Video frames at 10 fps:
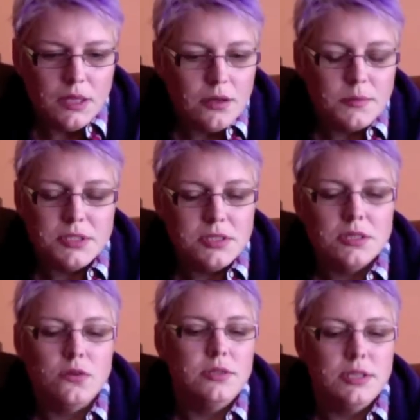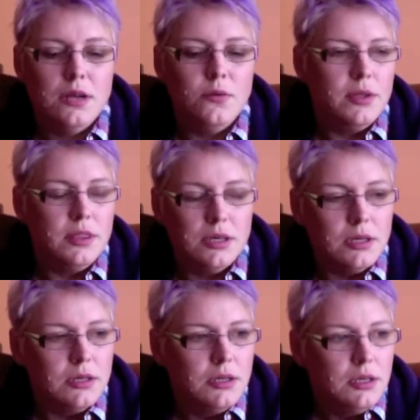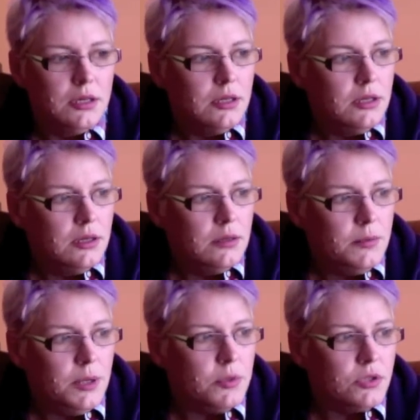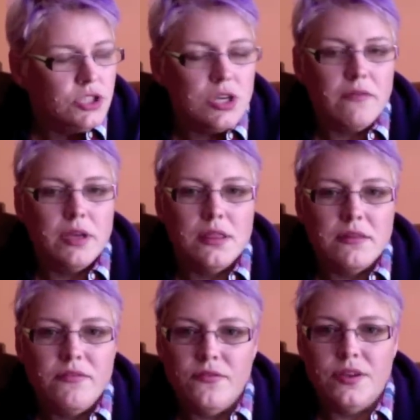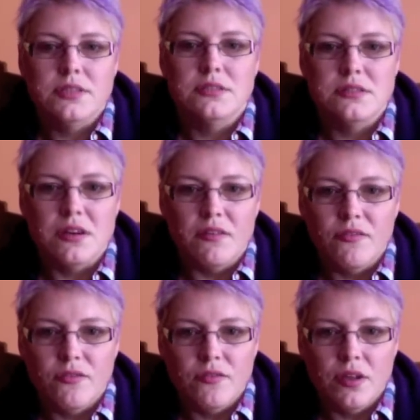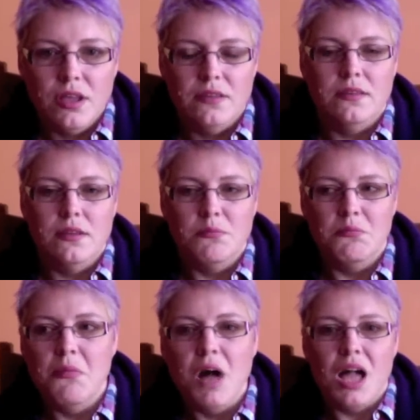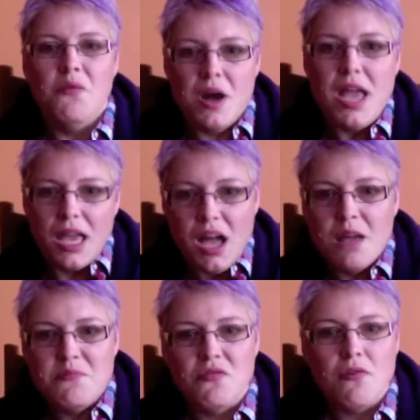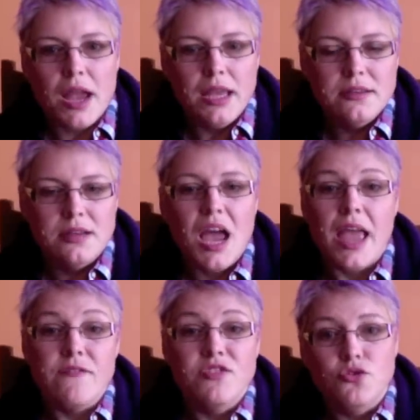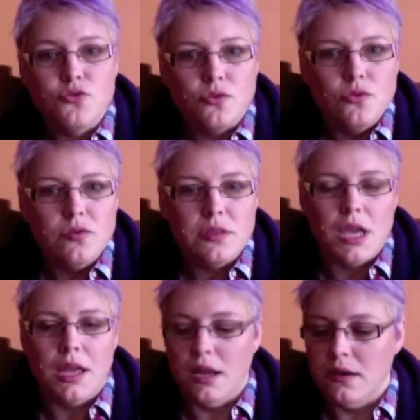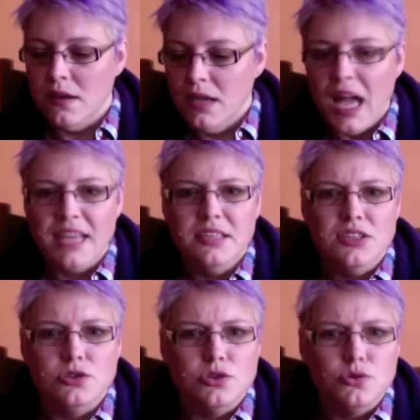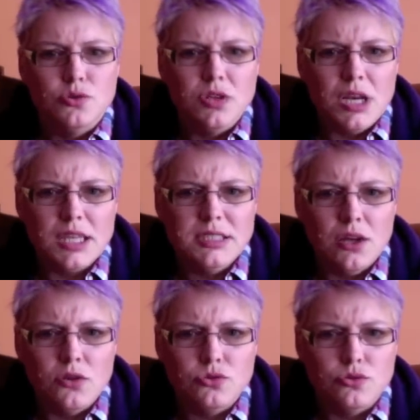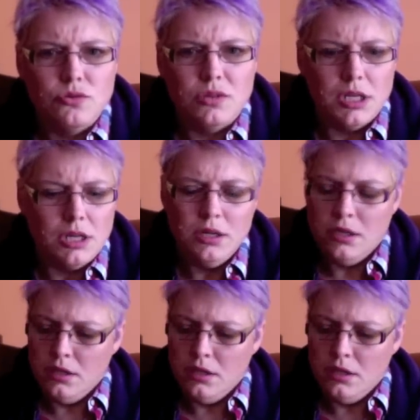I'm just so done with the people shoving the fist of it my way. I'm the right, and I have the truth, and I teach the truth, and I tell the truth, and